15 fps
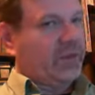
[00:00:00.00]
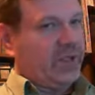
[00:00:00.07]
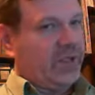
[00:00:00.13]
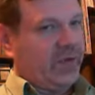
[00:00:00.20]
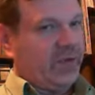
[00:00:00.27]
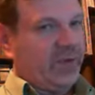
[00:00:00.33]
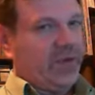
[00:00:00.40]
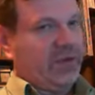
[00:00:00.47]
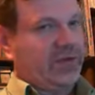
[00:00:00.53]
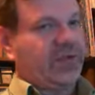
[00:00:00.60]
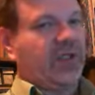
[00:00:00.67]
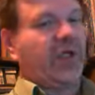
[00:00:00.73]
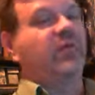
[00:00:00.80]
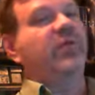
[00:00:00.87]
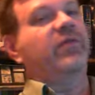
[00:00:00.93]
Give you an
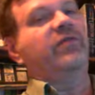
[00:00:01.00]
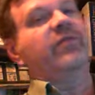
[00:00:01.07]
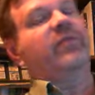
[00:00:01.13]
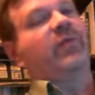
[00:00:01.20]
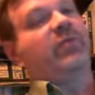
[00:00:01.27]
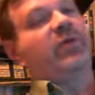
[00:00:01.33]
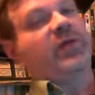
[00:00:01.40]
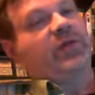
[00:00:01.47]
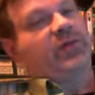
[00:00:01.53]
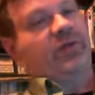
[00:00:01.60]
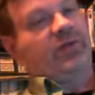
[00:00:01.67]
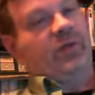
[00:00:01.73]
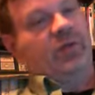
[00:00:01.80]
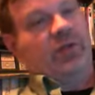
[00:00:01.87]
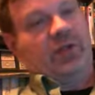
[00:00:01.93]
example from my place
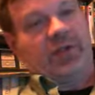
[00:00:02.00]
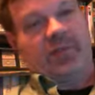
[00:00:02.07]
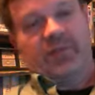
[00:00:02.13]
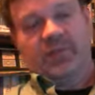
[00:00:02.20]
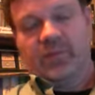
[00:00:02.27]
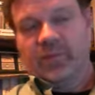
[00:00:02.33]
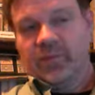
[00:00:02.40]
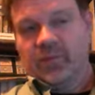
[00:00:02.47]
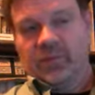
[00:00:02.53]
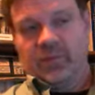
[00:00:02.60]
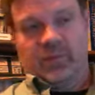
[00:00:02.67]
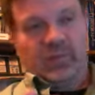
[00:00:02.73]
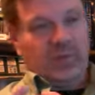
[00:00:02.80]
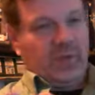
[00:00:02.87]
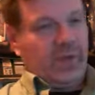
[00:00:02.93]
of work.
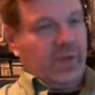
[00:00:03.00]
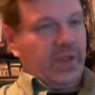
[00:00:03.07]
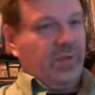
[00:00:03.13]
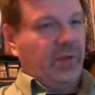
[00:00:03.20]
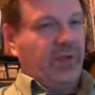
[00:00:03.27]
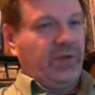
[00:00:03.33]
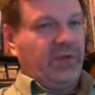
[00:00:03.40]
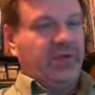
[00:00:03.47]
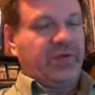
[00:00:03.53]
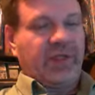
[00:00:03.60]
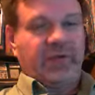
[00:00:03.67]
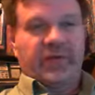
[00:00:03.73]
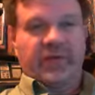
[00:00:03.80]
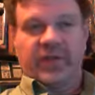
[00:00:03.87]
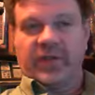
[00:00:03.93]
We've got a brand new
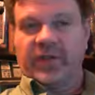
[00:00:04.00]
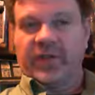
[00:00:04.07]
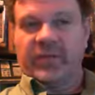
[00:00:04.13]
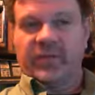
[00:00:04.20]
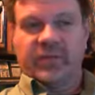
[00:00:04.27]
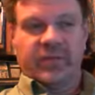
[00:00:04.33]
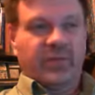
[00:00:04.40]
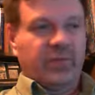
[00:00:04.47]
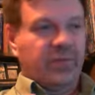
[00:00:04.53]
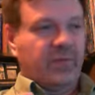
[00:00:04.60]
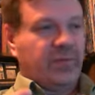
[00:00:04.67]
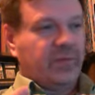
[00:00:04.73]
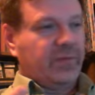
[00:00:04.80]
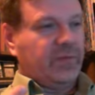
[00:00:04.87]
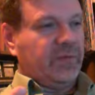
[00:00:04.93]
secretary.
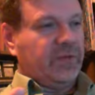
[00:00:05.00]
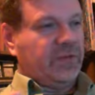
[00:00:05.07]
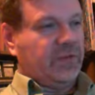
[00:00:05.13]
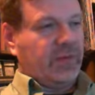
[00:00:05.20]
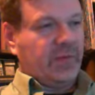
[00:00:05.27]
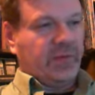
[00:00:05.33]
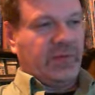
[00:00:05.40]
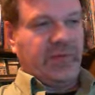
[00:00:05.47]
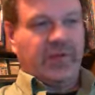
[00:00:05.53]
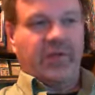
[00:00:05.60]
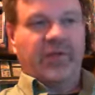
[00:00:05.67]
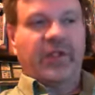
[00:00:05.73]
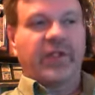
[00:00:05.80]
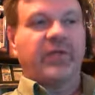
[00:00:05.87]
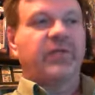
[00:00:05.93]
The
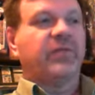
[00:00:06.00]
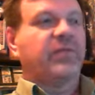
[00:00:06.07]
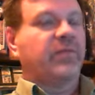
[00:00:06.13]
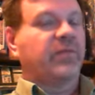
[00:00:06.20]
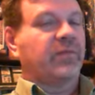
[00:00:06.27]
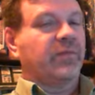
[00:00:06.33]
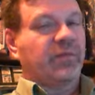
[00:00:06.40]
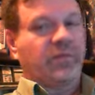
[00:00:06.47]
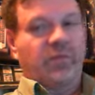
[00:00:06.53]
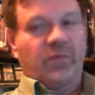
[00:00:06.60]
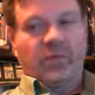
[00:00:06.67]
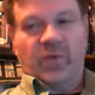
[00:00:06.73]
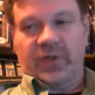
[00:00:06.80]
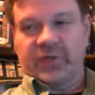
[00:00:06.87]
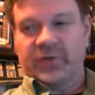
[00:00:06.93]
secretary
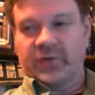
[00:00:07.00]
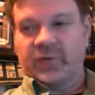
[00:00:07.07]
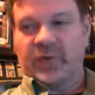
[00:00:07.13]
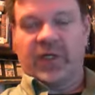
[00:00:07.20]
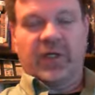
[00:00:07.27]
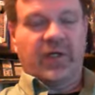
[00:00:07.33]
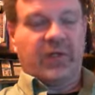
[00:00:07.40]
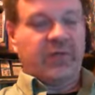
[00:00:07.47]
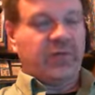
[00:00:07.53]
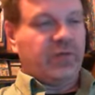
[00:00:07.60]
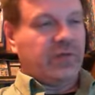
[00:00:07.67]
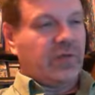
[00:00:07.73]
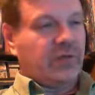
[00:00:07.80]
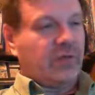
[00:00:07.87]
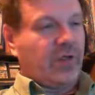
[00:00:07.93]
walks
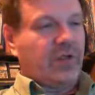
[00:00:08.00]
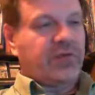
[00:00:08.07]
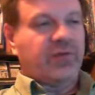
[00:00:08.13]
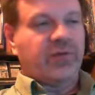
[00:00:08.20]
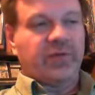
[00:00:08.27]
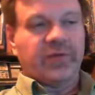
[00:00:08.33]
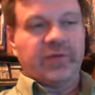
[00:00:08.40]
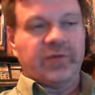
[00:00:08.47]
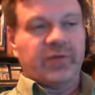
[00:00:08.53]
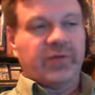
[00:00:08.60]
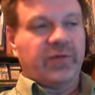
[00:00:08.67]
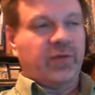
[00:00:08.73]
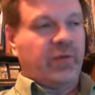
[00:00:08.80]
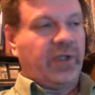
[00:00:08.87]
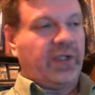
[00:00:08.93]
around, talks to us for a
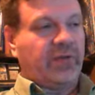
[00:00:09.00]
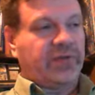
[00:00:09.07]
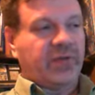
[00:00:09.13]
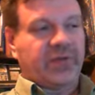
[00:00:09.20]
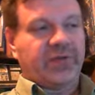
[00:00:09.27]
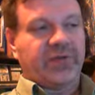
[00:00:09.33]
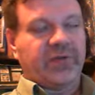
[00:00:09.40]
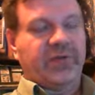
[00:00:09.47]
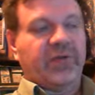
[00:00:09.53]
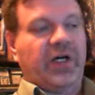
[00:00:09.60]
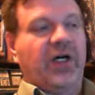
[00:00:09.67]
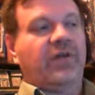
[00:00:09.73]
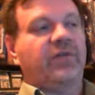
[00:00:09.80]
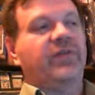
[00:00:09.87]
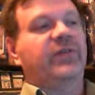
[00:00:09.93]
few weeks, looks at our
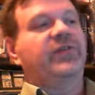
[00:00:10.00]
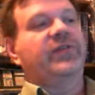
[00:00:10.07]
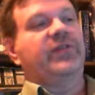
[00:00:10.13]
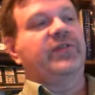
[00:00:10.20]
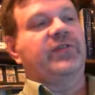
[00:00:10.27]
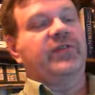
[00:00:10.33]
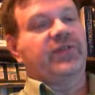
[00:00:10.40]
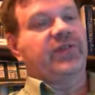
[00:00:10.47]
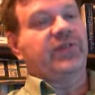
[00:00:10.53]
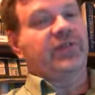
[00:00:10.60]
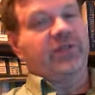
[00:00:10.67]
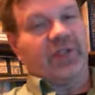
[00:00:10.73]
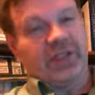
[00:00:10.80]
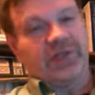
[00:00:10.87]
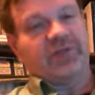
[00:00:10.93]
offices and says,
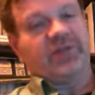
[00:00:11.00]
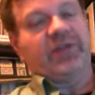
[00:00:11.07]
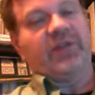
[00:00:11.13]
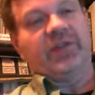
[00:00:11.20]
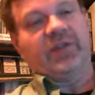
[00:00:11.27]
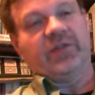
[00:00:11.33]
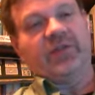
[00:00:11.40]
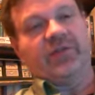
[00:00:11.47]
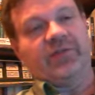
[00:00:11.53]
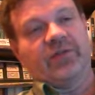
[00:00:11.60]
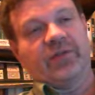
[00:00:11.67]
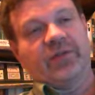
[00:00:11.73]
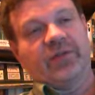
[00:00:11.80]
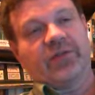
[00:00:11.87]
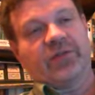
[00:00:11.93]
you guys need to get new
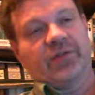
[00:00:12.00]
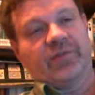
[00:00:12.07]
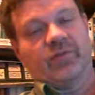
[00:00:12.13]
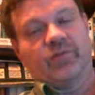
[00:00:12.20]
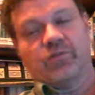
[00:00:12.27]
furniture.